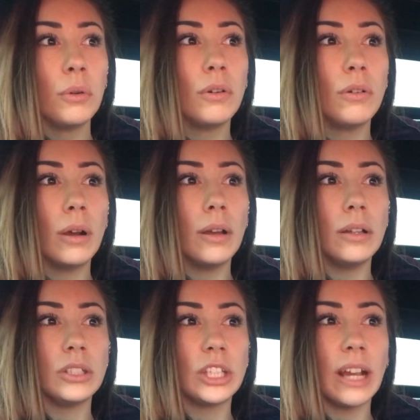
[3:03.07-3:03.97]
Well,
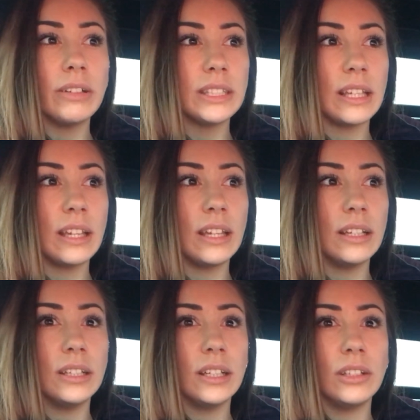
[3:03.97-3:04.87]

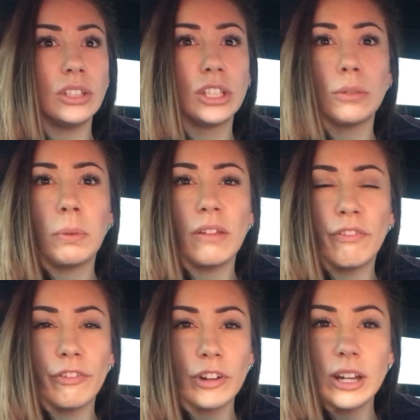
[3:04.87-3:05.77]
charity should be
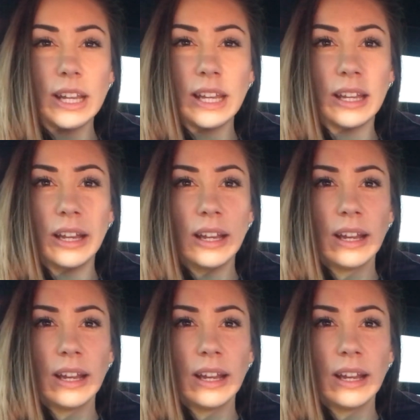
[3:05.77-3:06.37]
free